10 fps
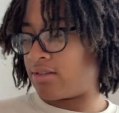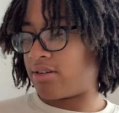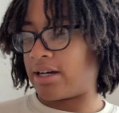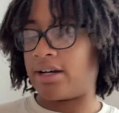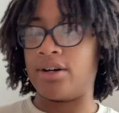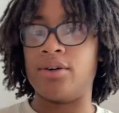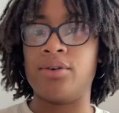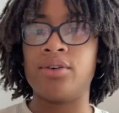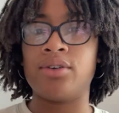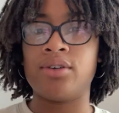how
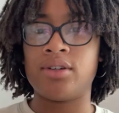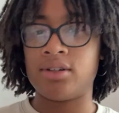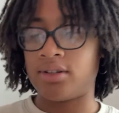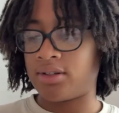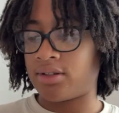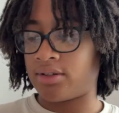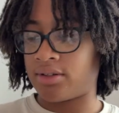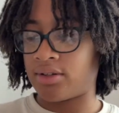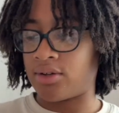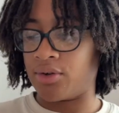
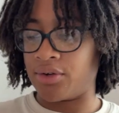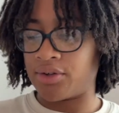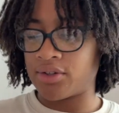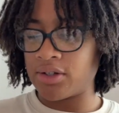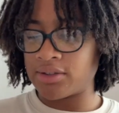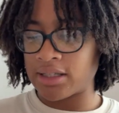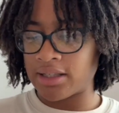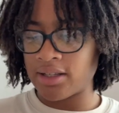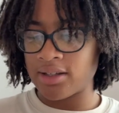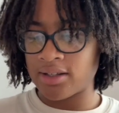corn grows, I
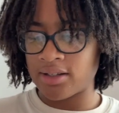think.